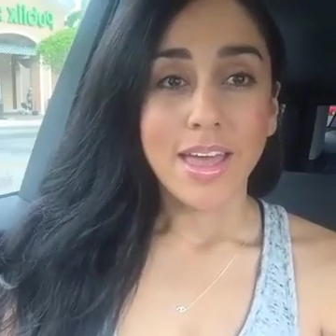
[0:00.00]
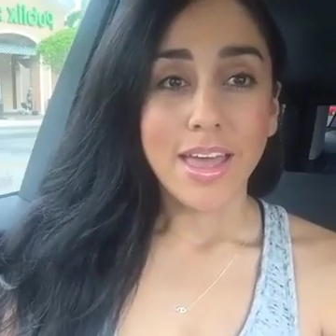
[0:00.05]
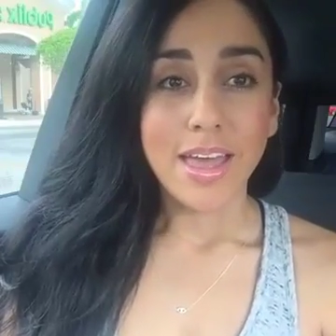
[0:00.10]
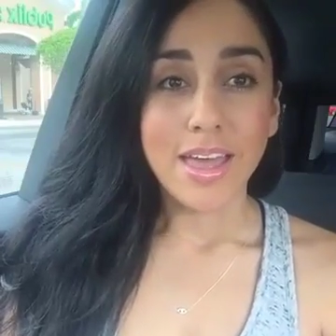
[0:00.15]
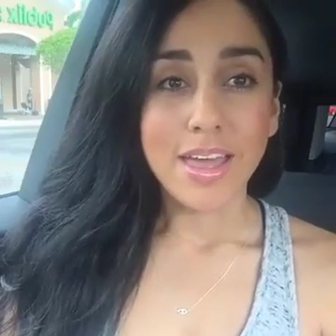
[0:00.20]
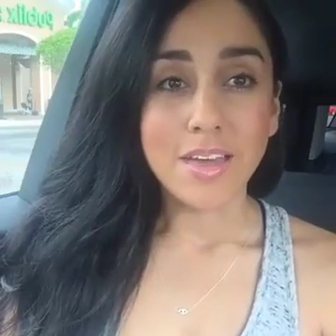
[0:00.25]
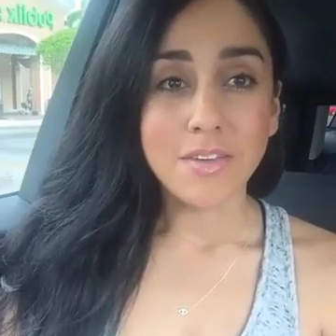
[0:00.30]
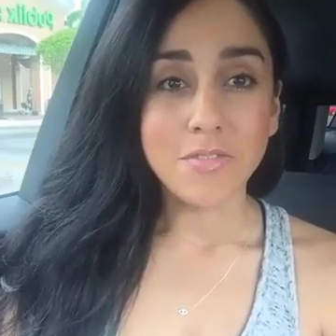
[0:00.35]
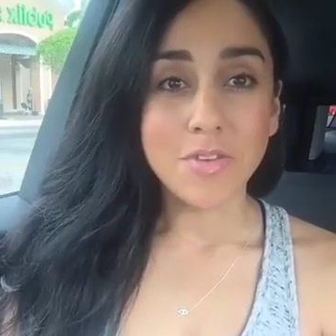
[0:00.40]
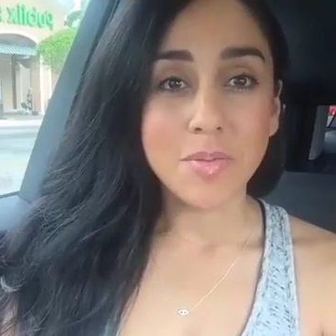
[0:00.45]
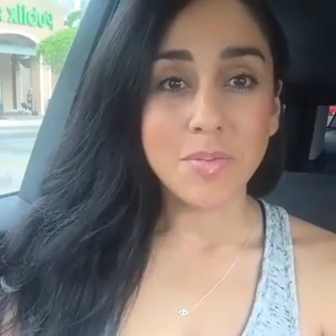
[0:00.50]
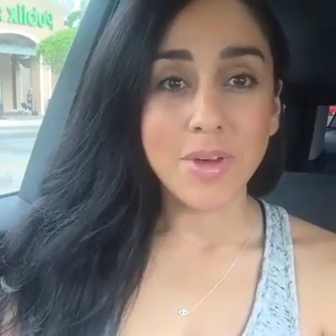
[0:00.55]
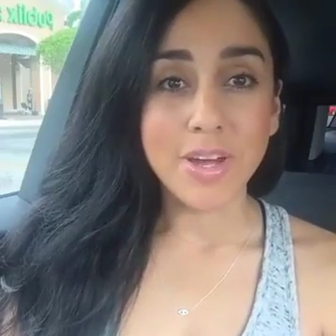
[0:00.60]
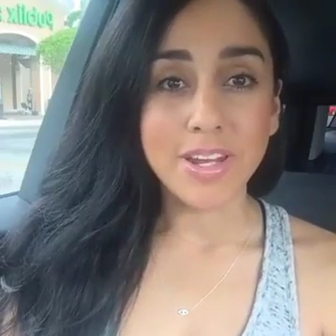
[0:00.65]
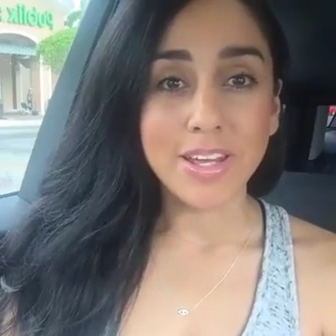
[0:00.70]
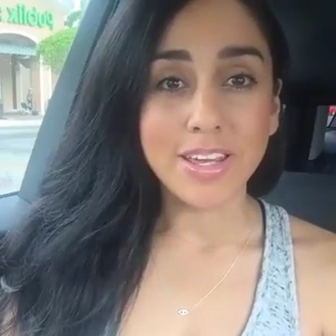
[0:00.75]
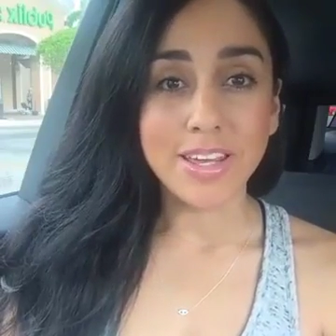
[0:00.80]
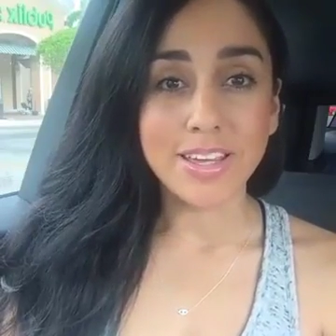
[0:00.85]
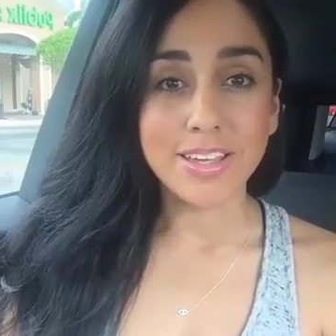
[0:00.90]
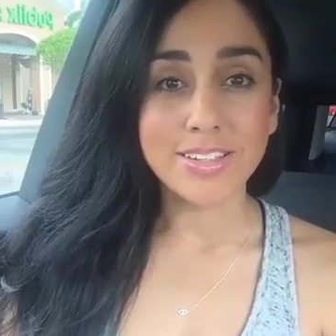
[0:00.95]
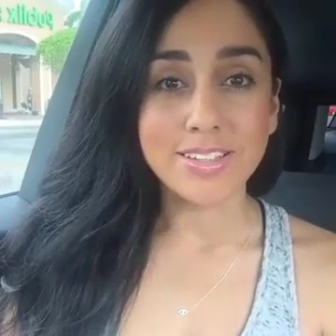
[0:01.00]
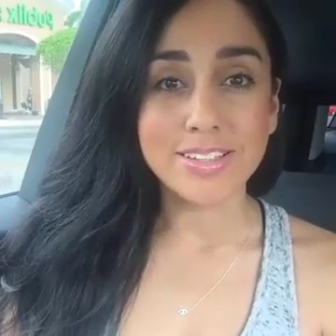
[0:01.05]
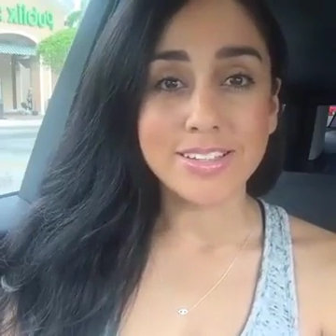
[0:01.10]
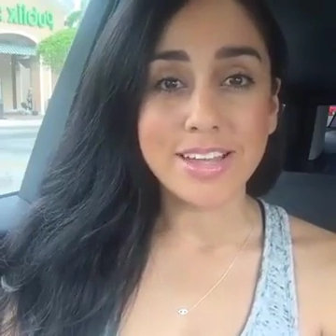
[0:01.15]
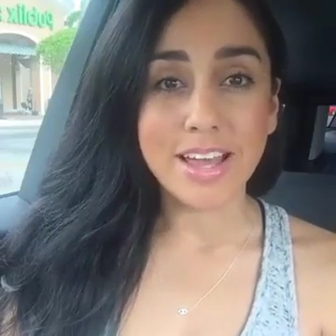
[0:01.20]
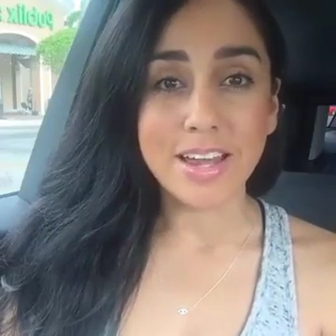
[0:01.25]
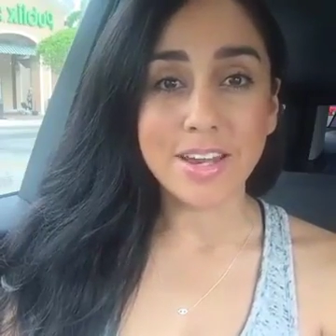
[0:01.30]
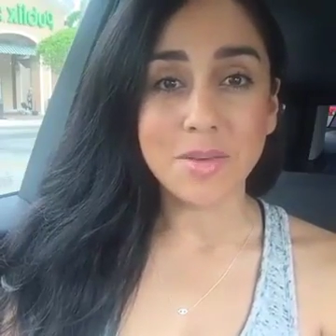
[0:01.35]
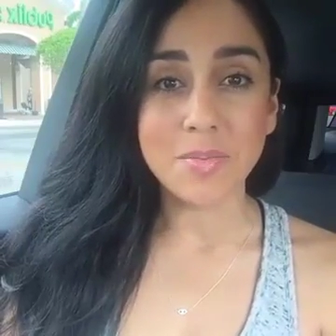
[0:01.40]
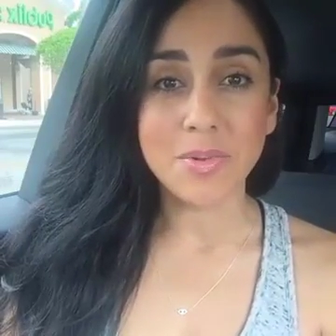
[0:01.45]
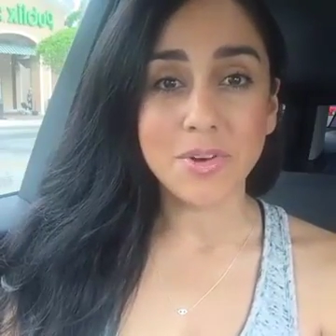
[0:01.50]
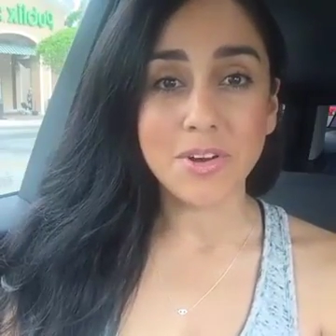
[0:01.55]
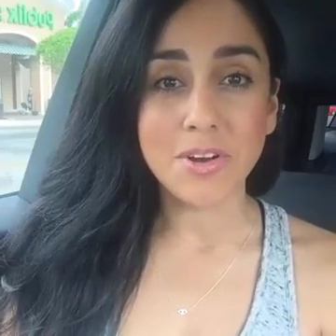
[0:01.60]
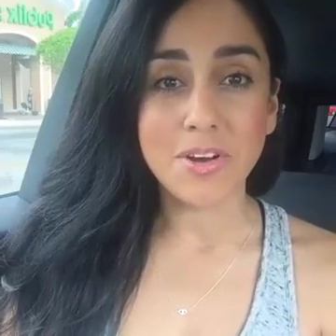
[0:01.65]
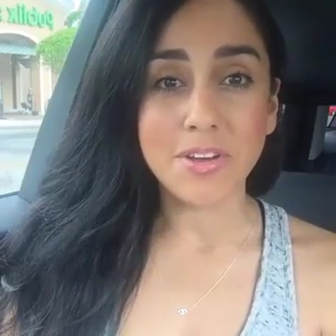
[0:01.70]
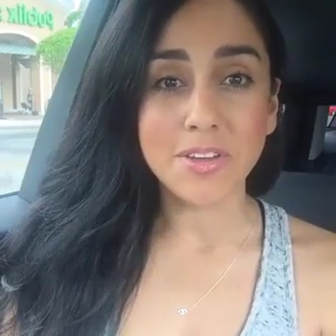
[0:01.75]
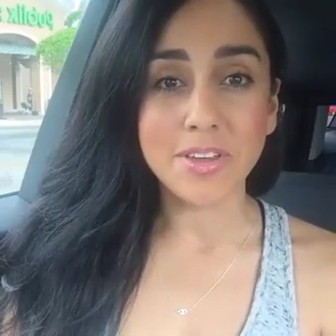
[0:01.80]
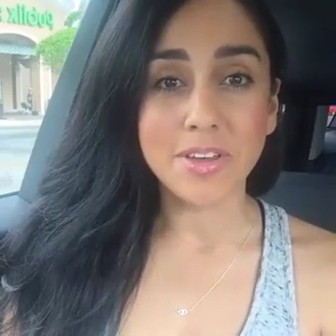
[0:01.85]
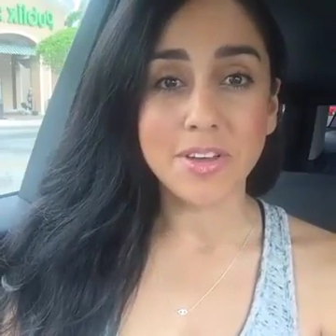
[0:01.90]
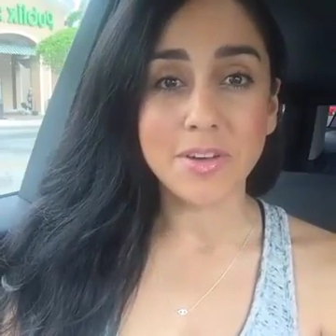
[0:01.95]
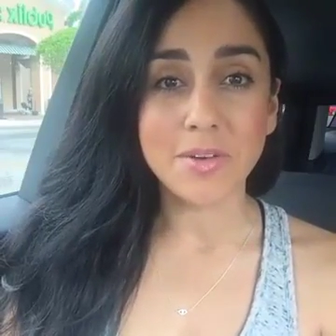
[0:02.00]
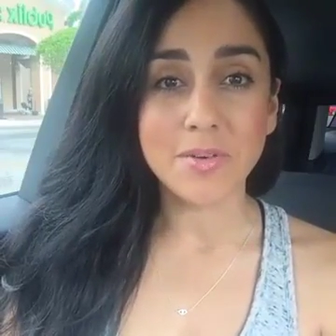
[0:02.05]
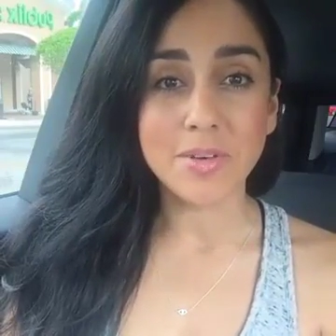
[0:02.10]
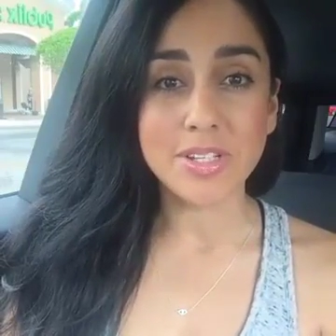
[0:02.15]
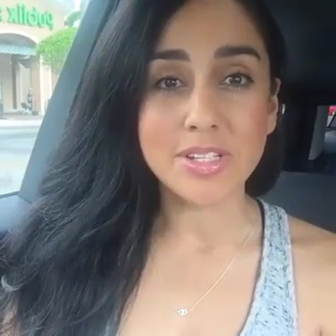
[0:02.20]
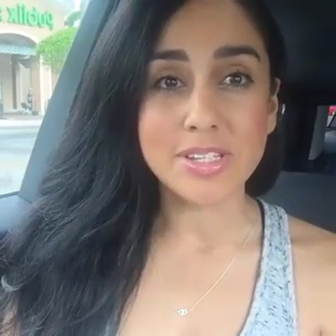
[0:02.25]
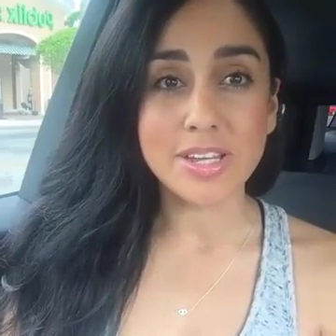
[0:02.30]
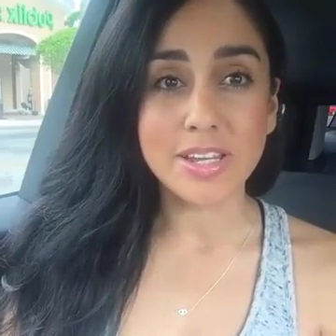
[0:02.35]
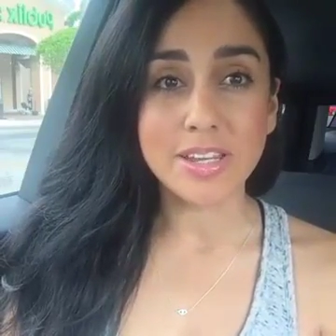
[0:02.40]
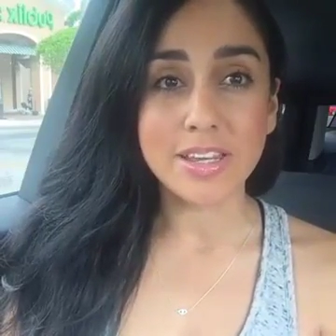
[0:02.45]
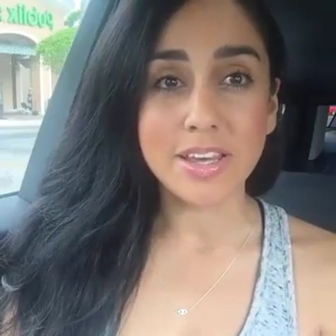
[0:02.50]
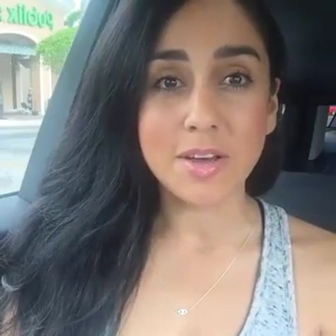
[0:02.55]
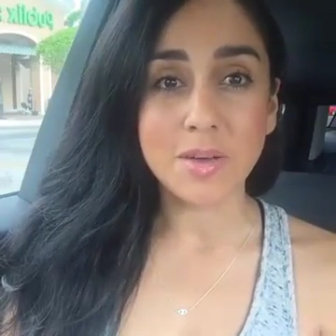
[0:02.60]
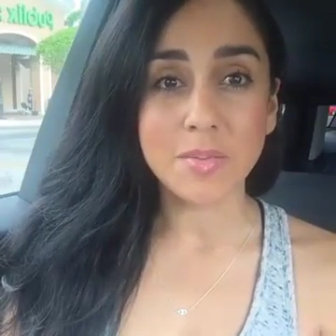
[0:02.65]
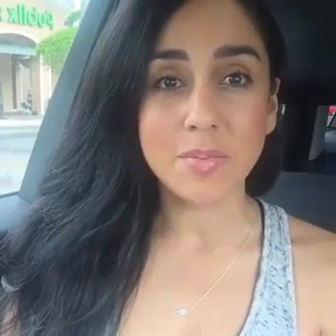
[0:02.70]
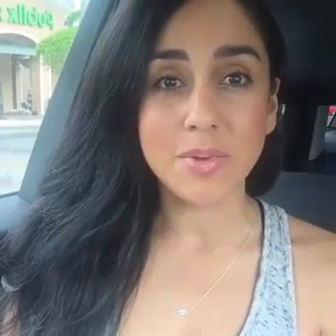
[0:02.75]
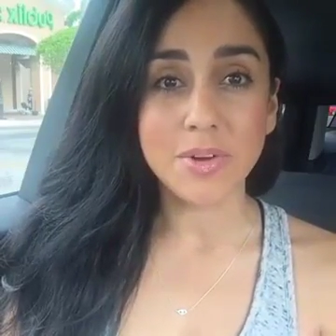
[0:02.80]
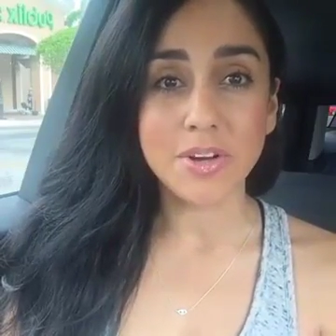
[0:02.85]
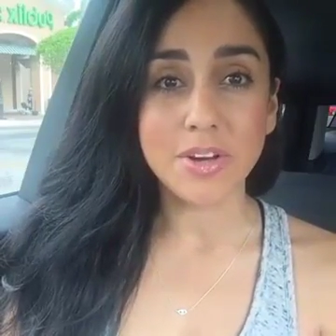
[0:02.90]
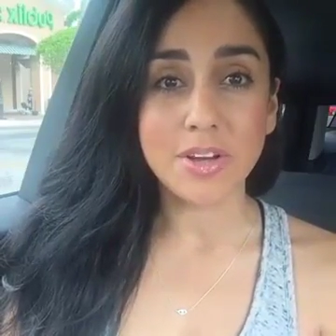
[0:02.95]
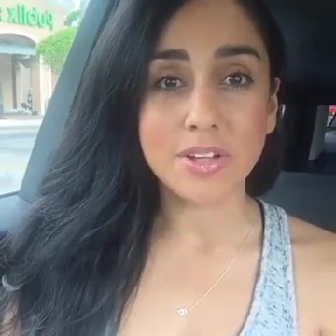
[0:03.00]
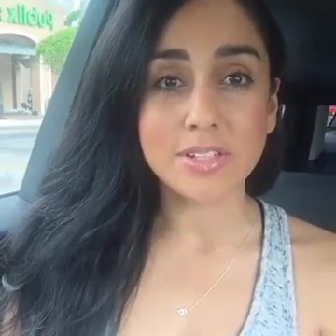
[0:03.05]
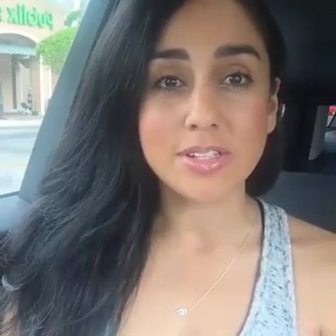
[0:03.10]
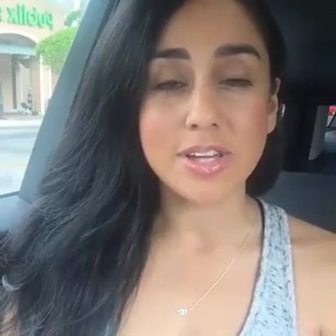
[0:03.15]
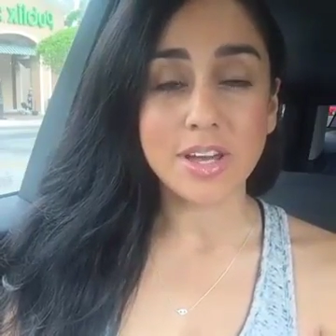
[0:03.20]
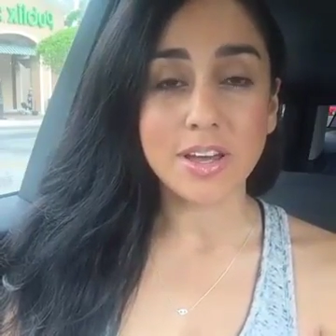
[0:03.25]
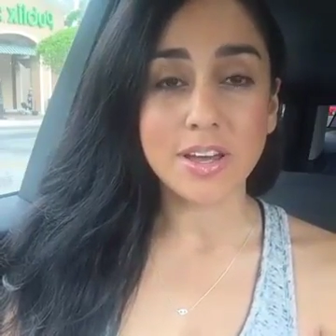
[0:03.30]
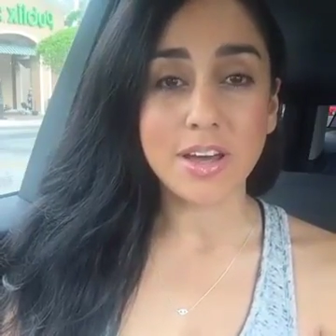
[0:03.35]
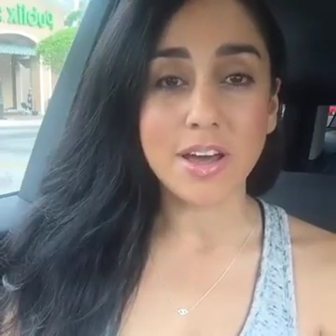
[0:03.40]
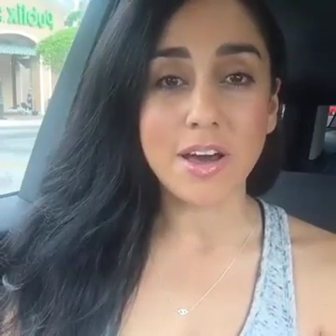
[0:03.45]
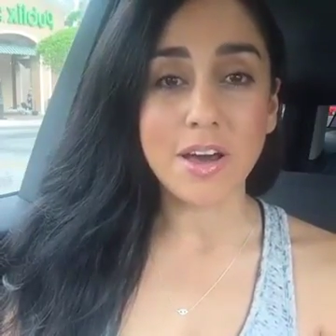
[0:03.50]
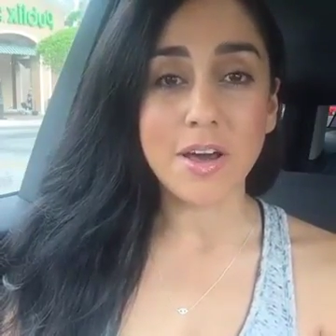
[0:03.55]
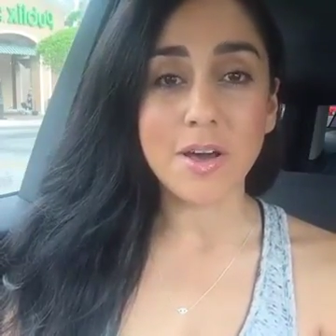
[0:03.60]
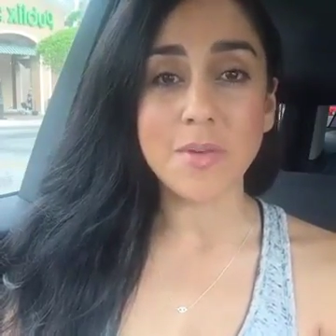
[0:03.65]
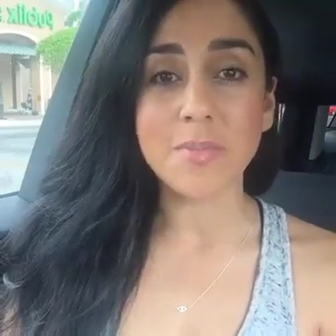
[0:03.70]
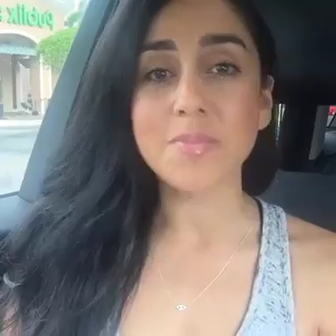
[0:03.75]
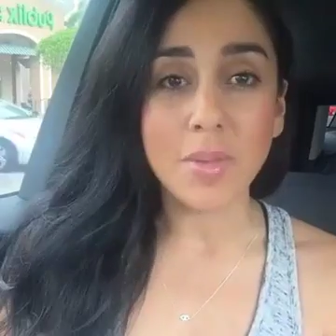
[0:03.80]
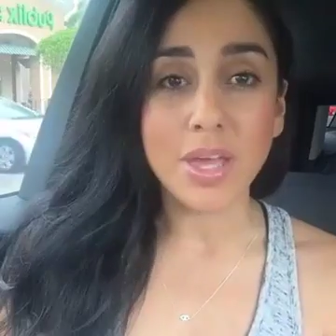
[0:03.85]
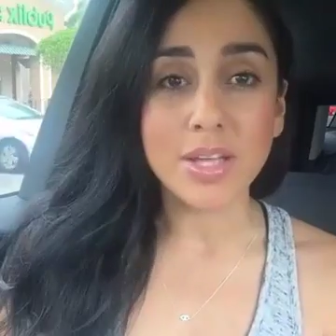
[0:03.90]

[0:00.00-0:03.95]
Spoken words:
Hey everybody, Danny Bernal here with DanielleBernal.com,